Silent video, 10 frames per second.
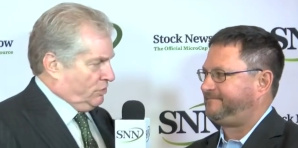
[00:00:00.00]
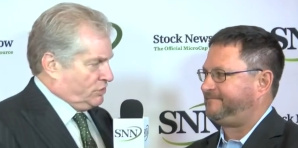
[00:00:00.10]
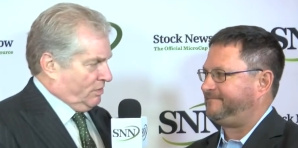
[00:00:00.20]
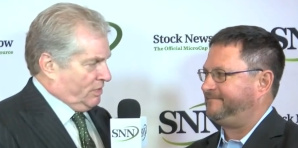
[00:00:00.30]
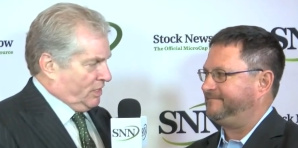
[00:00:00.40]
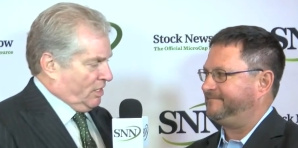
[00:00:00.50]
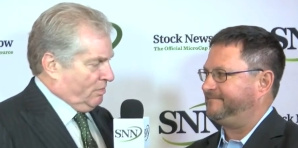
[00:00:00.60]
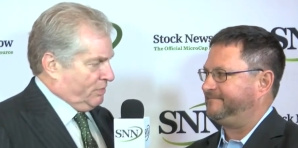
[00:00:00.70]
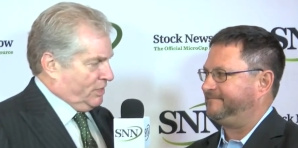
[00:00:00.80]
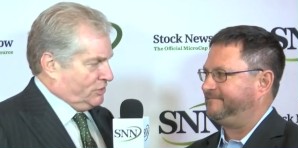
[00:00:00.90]
Speaker 1: are some of the
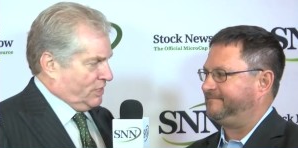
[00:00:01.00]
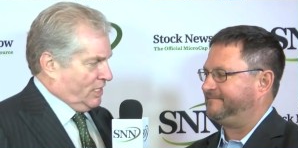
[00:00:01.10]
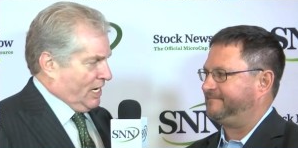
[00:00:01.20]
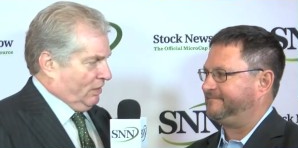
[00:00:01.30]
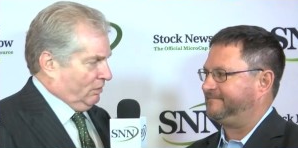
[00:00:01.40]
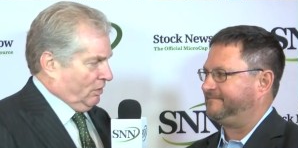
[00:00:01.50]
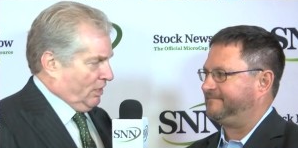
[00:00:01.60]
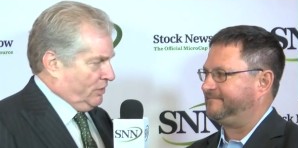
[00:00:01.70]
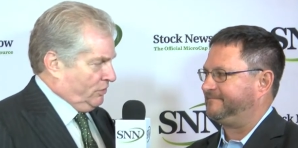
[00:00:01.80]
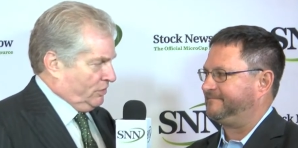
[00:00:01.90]
companies that
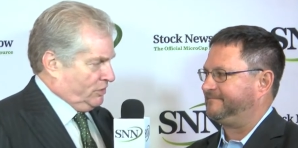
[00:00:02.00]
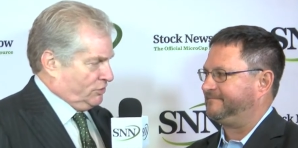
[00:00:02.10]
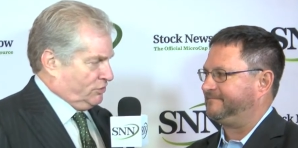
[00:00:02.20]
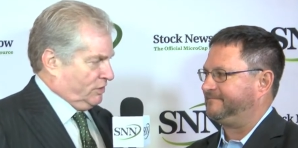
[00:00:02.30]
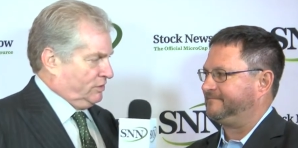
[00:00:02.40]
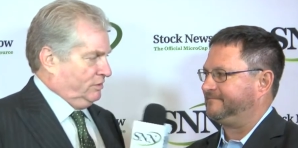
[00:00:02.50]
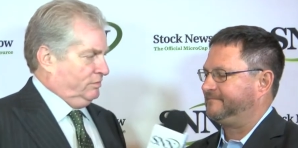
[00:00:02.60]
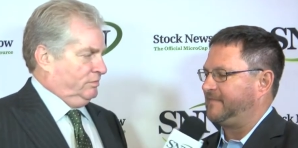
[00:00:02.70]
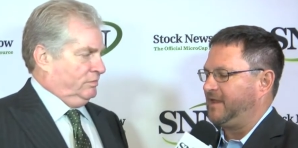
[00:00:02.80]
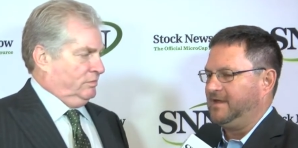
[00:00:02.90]
outlaw your district?
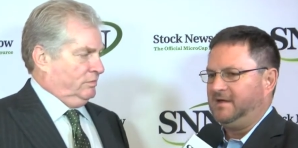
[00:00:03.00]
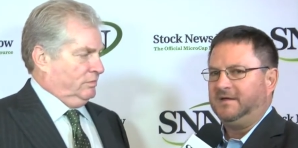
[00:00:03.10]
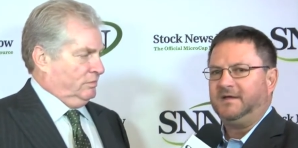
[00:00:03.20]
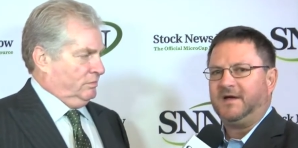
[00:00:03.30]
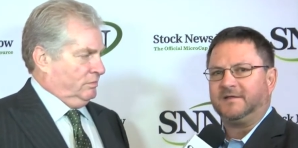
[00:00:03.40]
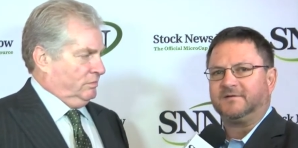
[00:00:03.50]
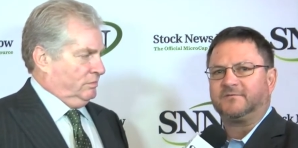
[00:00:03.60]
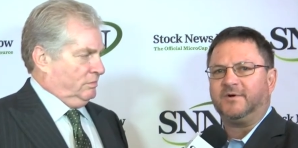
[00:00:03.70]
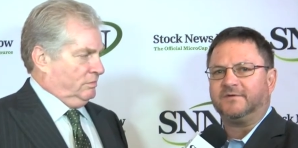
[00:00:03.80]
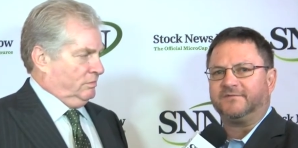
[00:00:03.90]
Yeah, there's
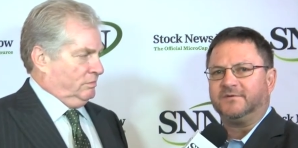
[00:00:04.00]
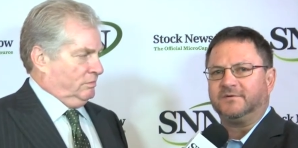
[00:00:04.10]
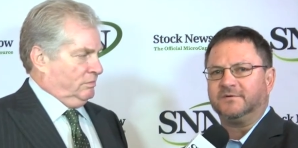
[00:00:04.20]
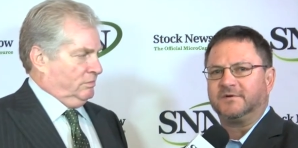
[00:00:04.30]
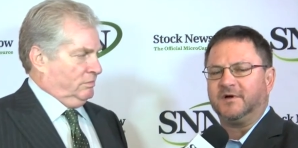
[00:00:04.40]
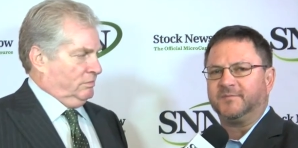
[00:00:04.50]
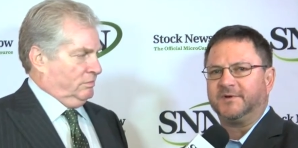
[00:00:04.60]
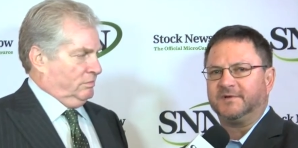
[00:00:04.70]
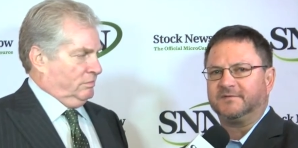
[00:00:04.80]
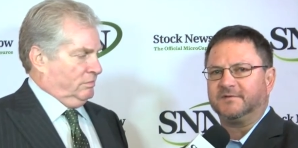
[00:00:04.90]
quite a few good
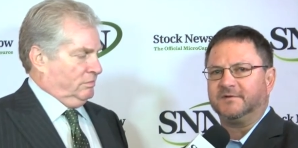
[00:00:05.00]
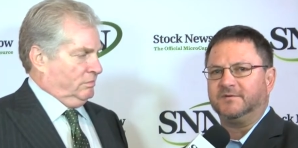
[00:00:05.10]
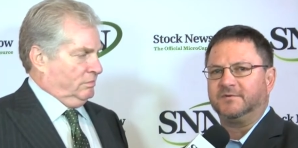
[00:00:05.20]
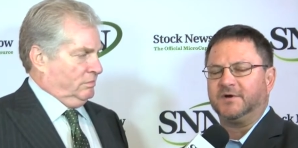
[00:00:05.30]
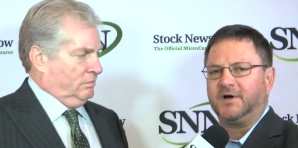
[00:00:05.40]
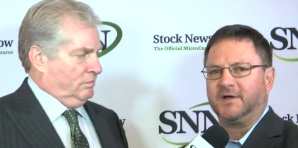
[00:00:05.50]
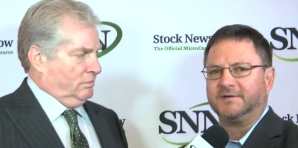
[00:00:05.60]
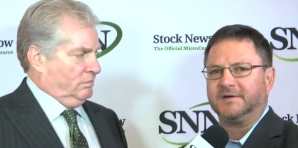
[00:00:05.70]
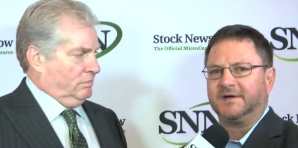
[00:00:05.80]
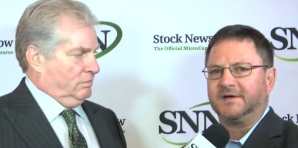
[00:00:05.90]
companies in the
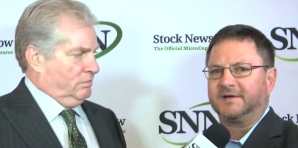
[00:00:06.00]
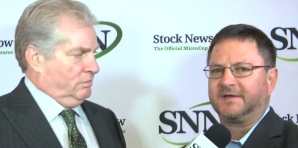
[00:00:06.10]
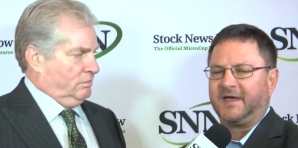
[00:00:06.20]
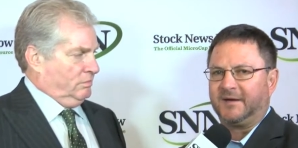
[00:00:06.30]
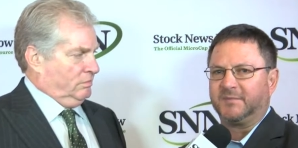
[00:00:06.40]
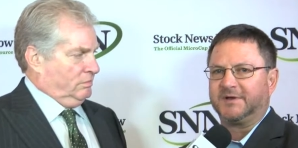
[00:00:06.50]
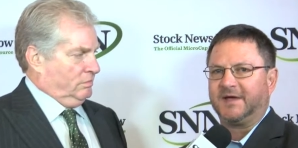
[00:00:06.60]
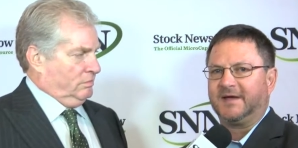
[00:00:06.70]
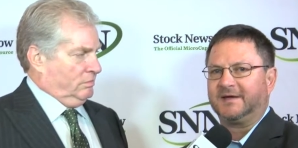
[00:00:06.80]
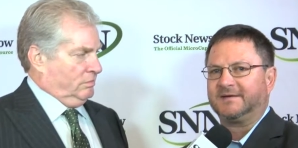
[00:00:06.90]
Yukon. Uh,
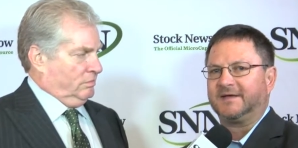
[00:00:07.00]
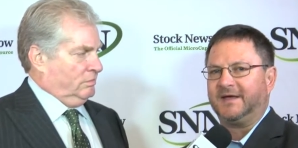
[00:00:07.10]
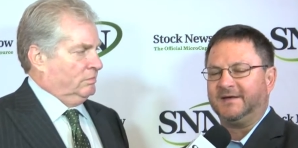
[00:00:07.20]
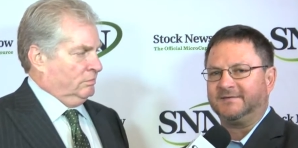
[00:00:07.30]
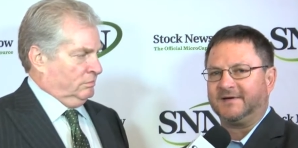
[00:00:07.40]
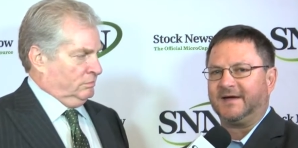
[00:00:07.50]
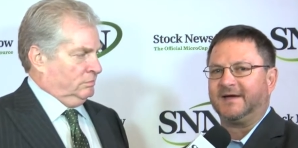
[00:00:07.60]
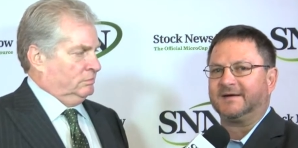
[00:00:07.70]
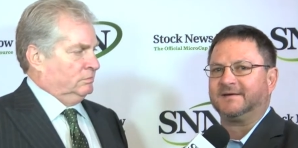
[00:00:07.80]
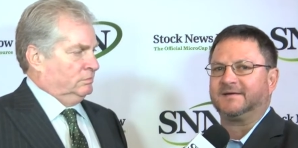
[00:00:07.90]
Kaminak,
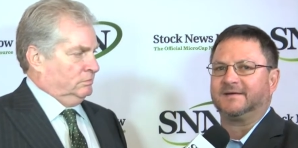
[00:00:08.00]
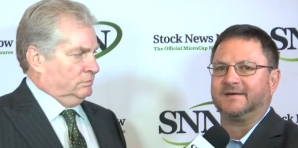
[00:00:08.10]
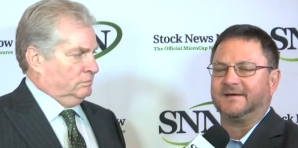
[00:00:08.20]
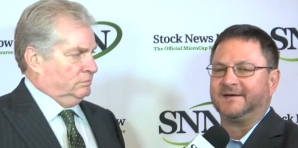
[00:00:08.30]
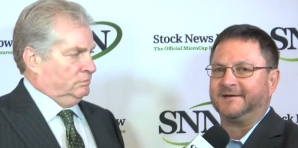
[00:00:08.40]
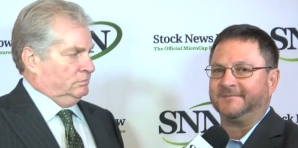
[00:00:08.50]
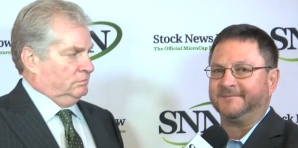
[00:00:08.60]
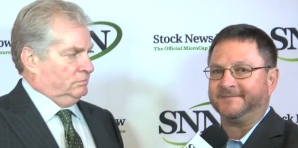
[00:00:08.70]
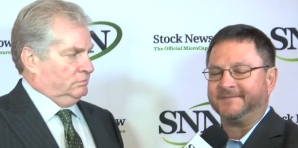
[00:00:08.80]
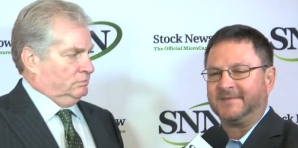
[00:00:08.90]
ATAC,
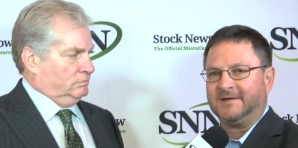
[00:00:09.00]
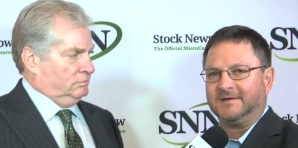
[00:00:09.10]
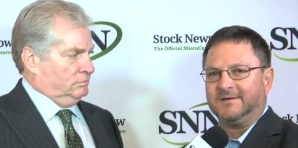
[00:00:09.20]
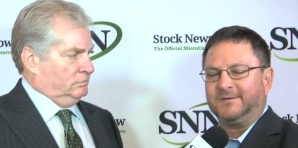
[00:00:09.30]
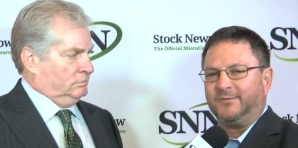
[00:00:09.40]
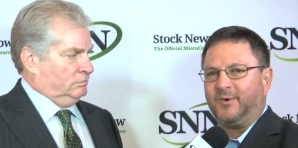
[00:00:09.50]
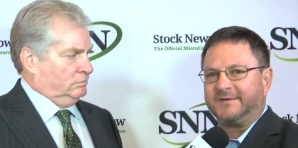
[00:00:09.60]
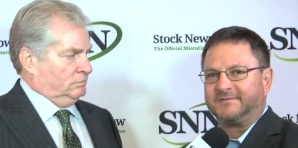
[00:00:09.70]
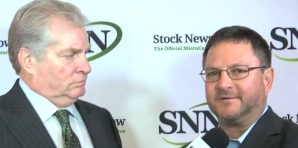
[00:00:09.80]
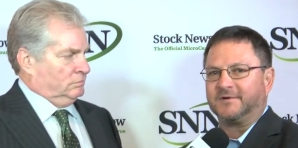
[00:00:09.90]
um,
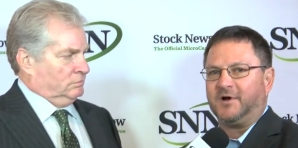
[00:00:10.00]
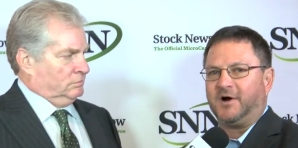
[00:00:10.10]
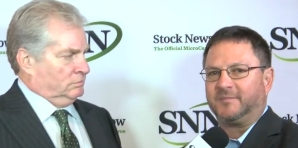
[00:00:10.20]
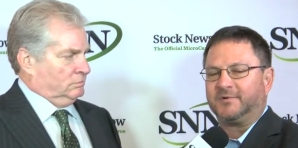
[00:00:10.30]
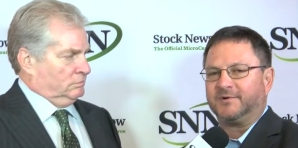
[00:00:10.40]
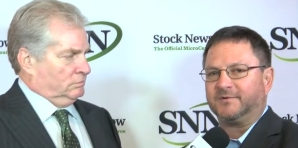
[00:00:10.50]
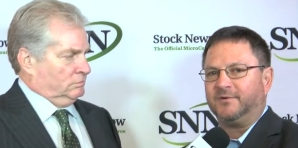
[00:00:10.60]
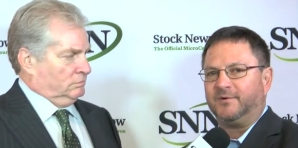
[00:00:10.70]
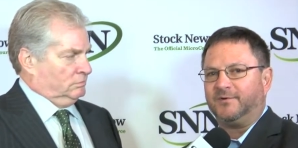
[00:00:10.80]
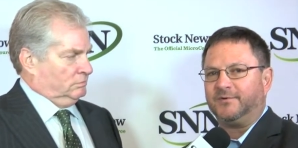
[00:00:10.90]
Western copper and
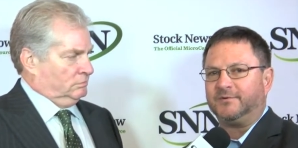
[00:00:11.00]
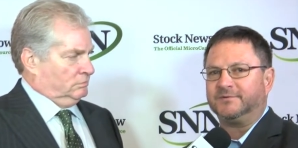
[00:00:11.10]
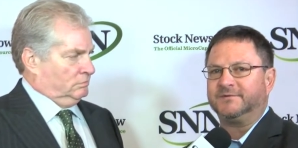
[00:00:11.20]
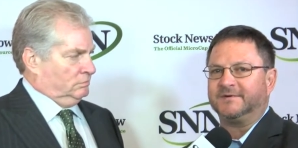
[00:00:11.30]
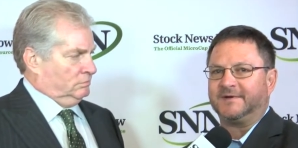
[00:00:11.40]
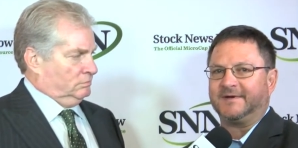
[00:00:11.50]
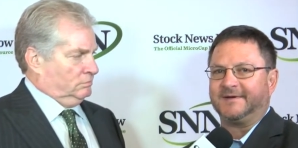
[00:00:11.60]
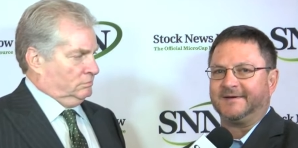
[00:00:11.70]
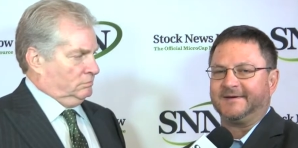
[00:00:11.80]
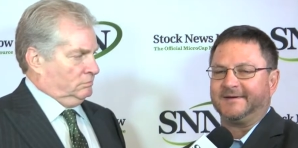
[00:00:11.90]
gold,
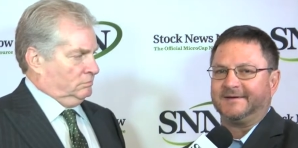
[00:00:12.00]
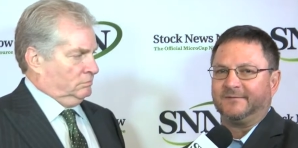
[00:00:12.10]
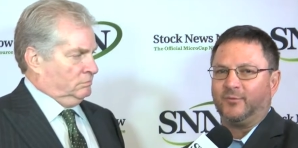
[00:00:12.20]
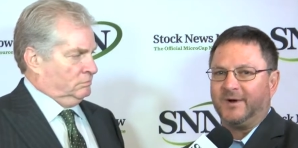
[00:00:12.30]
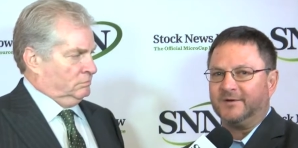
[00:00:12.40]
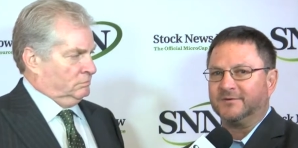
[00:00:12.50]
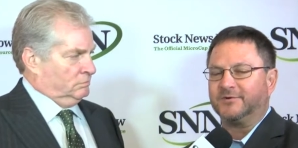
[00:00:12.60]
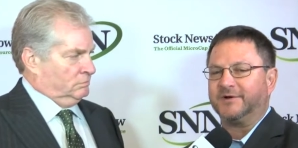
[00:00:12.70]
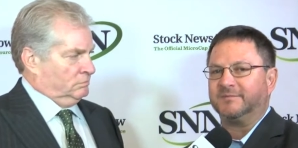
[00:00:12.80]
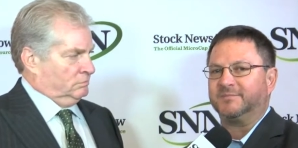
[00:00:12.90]
uh,
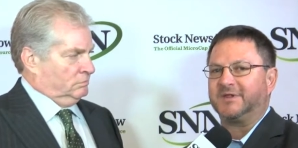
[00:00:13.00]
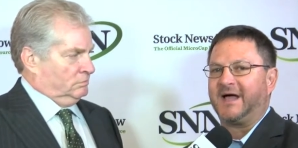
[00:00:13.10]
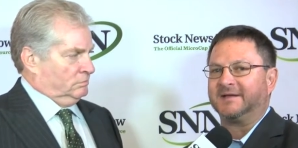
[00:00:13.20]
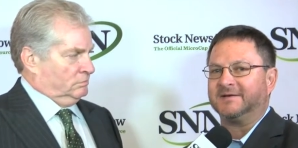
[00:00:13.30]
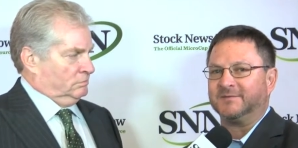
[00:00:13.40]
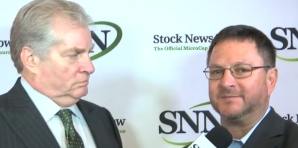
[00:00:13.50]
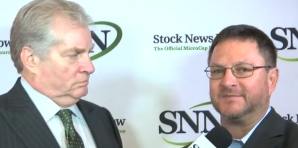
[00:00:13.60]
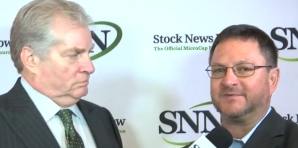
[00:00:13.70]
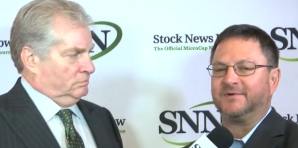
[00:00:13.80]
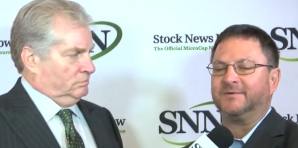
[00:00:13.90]
Wellgreen
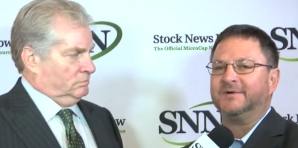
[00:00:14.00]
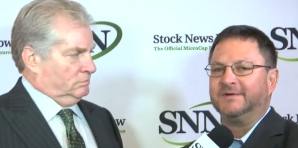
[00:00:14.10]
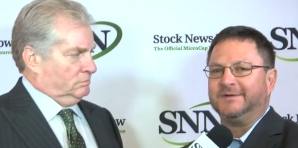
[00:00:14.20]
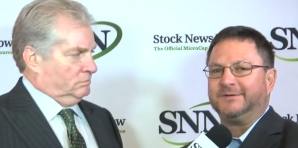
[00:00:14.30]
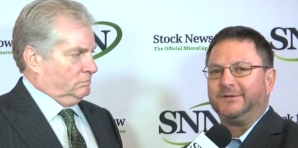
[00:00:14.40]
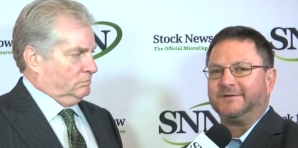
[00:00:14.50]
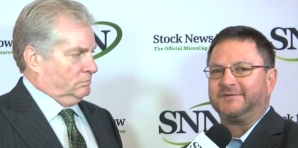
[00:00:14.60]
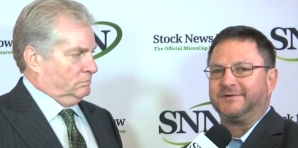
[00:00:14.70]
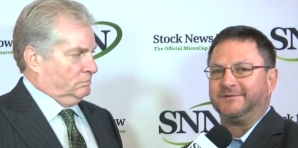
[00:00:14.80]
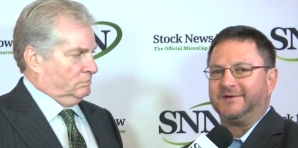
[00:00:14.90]
Platinum, so
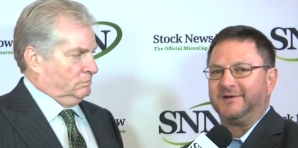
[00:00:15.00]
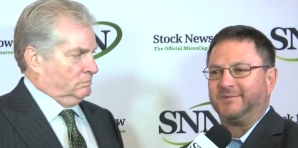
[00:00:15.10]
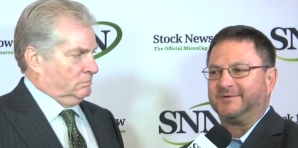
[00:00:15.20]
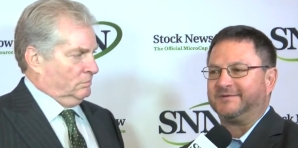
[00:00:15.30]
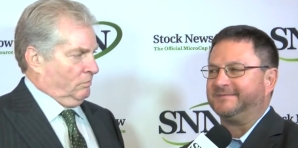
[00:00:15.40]
lots of good neighbors.